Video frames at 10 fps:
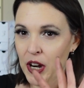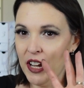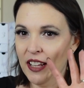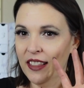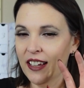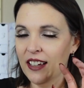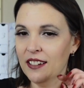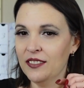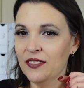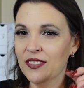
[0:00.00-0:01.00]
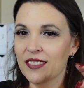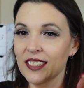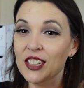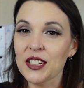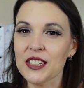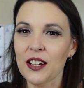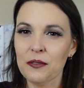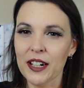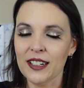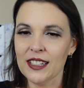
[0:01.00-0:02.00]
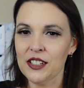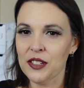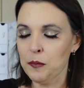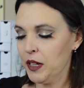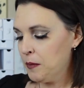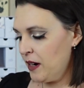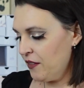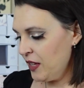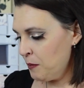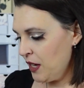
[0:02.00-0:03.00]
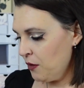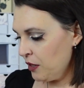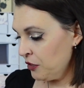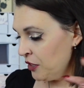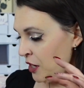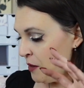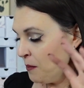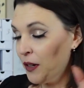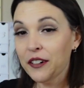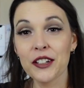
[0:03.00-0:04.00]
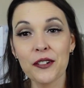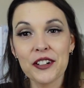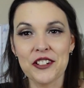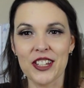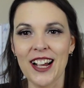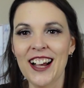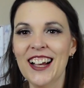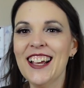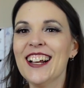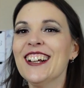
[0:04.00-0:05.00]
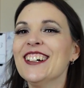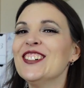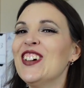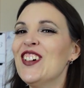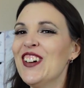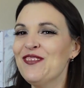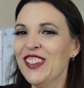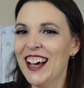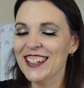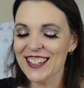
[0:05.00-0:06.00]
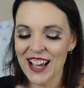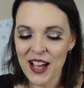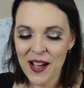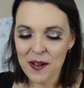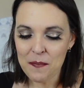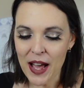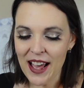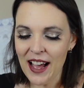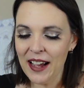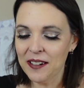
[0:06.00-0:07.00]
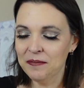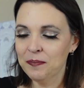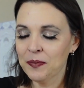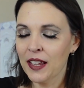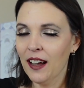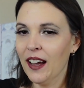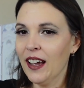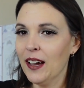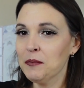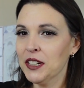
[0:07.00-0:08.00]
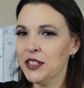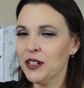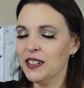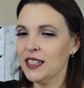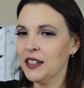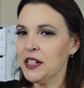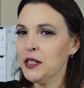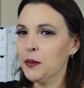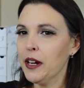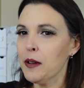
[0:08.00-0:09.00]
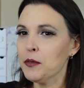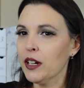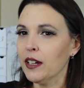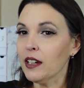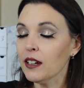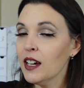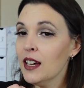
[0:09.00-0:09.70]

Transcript: on the, this is gonna sound weird because I just complained about everything being orange. More on the orange side for my blush. But I am gonna start a series where I'm trying